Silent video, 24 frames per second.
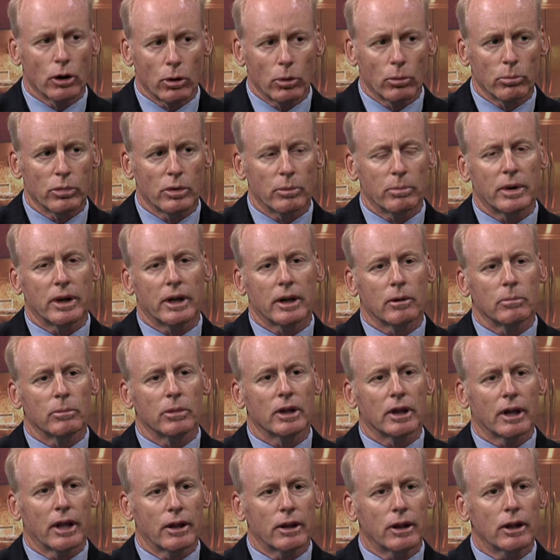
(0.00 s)
home prepared,
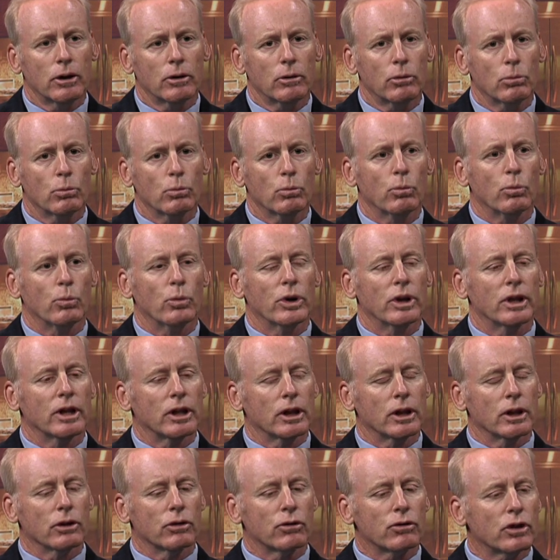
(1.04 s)
but I think
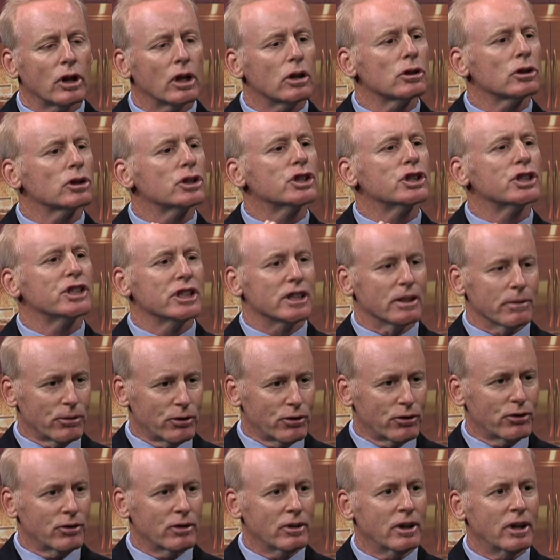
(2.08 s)
when the seller
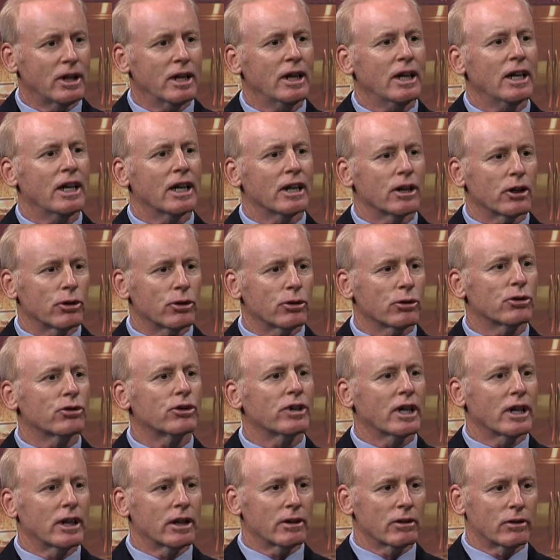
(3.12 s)
shifts and
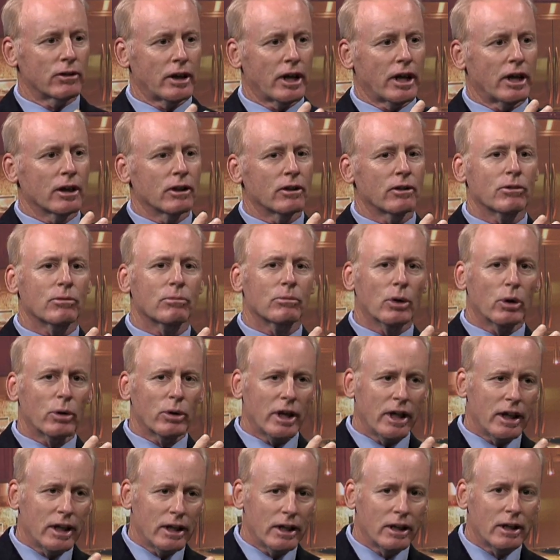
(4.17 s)
understands that it's,
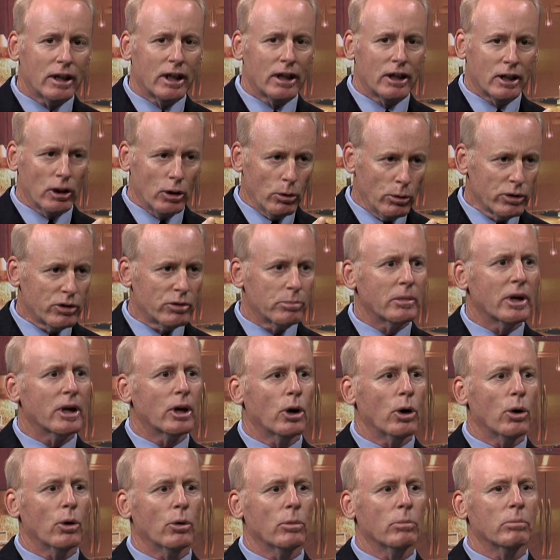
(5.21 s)
okay, I know it's my
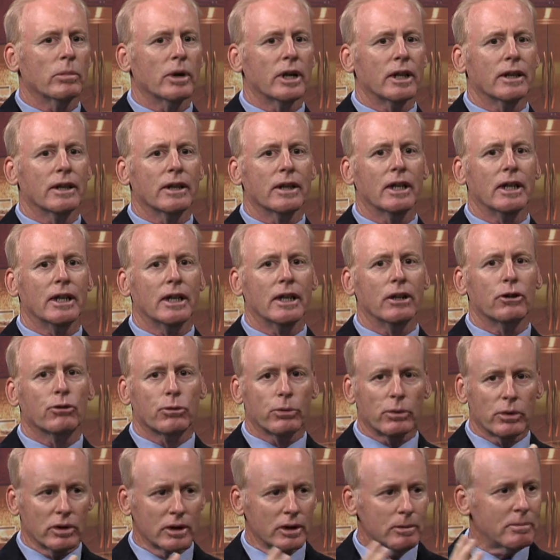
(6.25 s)
home, but it's
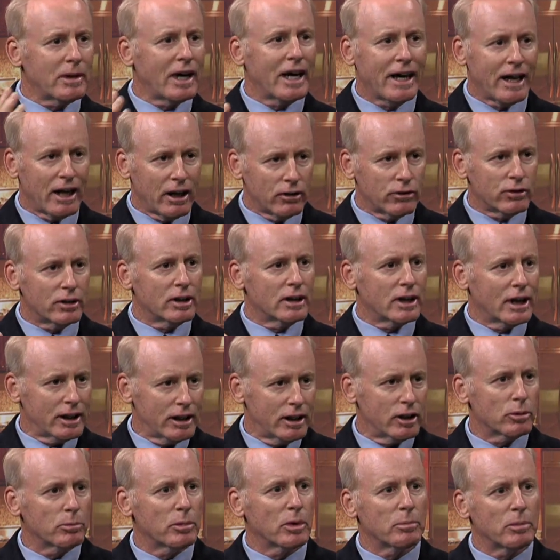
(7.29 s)
really my asset and I
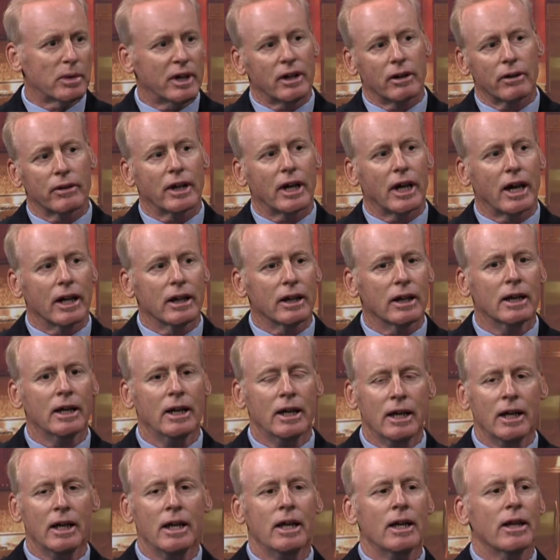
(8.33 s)
need to prepare that,
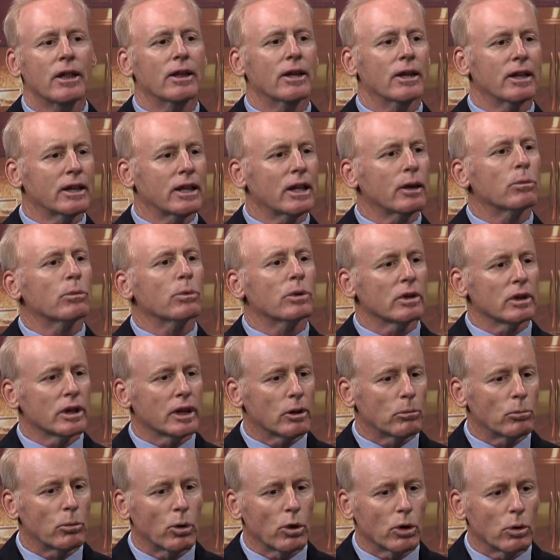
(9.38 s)
then they really
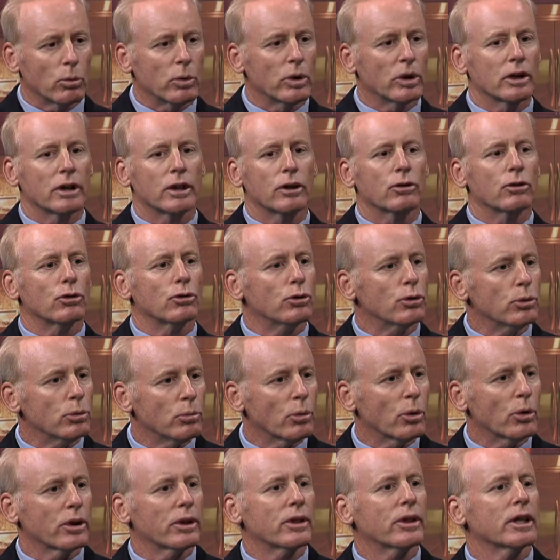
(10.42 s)
are more willing to do
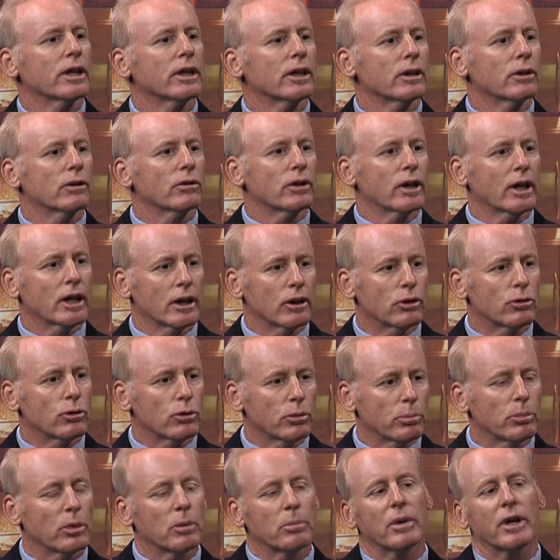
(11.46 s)
more things and to
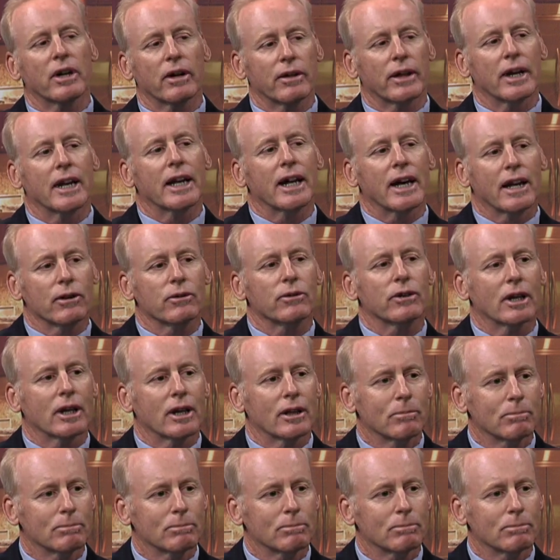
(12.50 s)
prepare that asset.